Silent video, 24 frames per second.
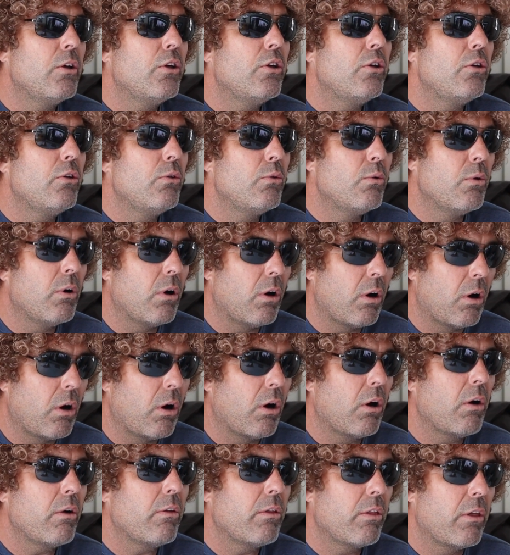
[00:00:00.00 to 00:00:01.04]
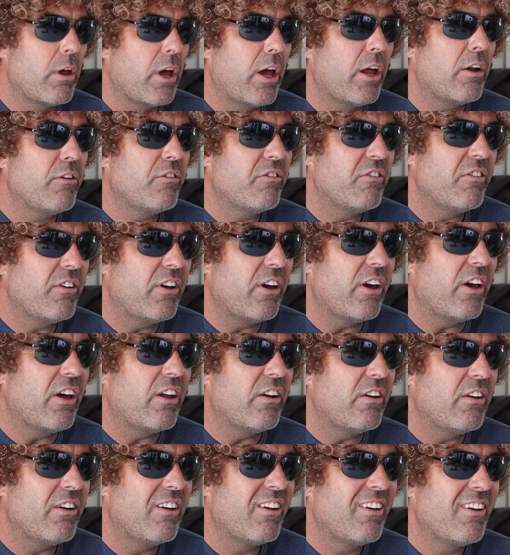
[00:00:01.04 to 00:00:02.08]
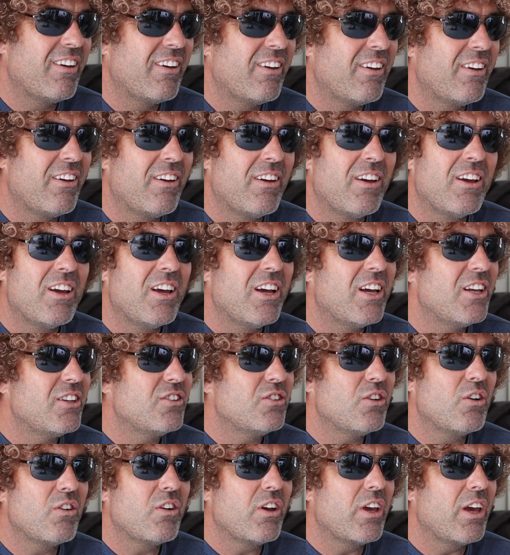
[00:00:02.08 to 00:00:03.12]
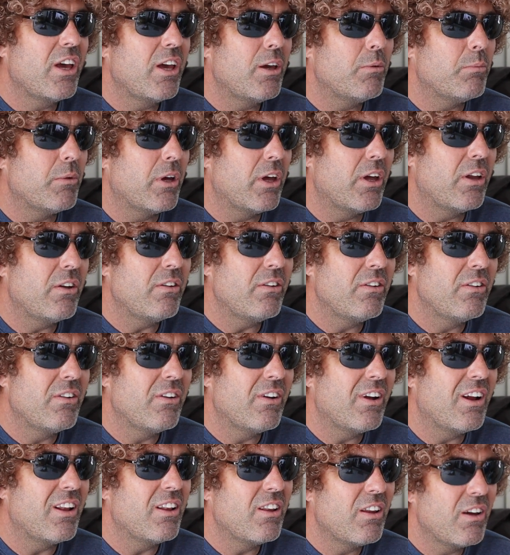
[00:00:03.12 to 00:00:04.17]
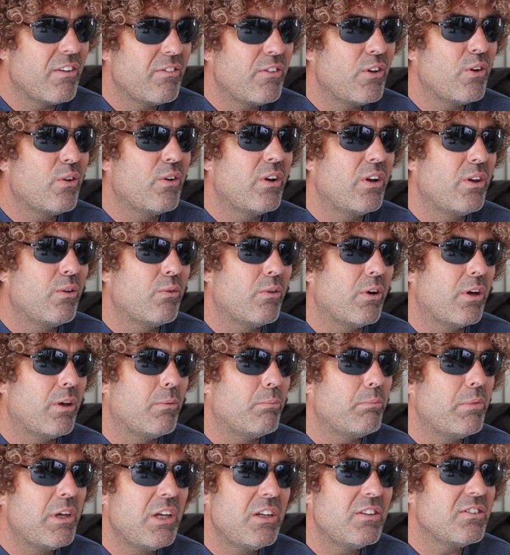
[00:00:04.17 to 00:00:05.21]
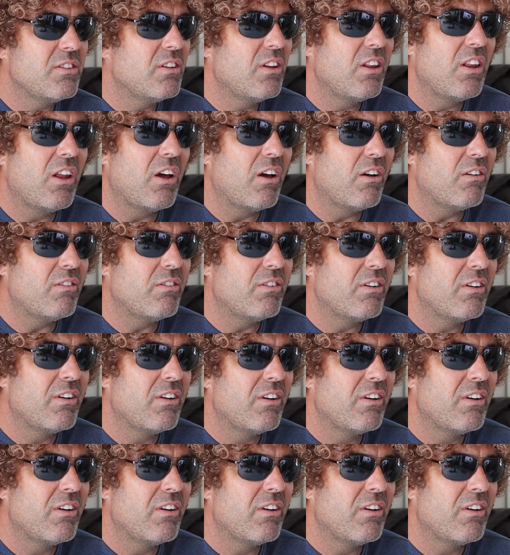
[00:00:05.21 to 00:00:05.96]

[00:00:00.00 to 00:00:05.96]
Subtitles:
You are that fat. It's okay, man. I love you anyway. Peace and love.